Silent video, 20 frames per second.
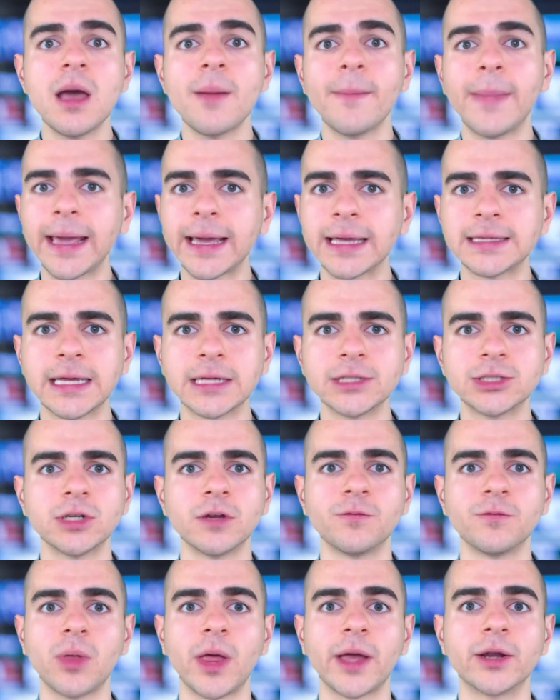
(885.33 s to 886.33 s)
paying attention
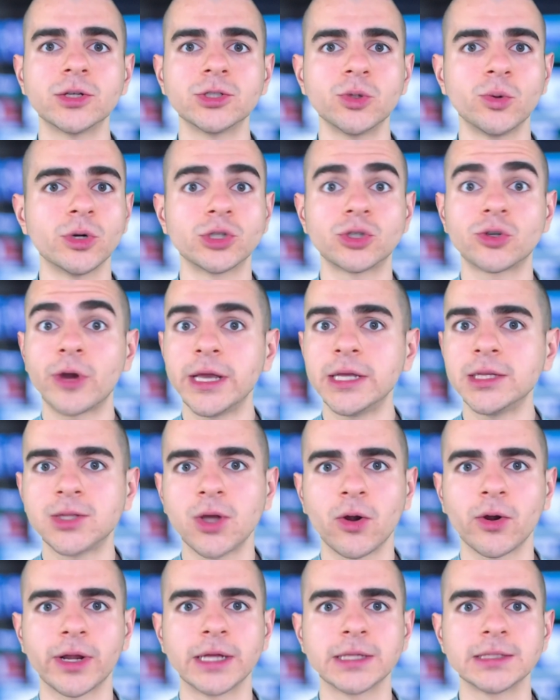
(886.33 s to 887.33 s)
to players who are trade
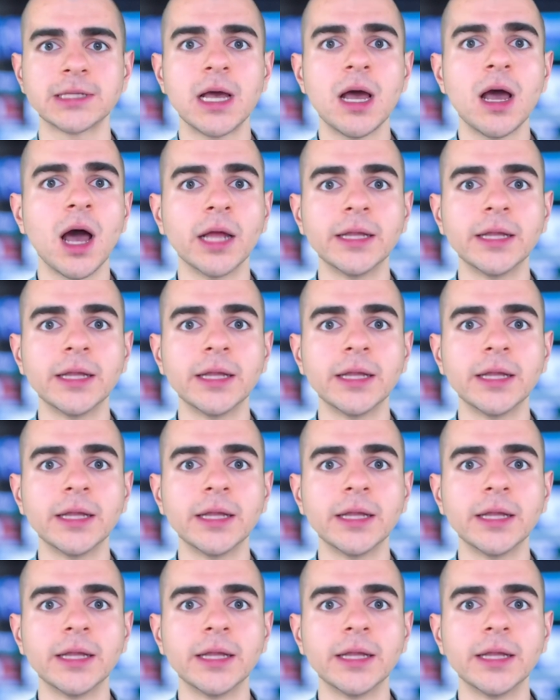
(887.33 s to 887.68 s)
targets,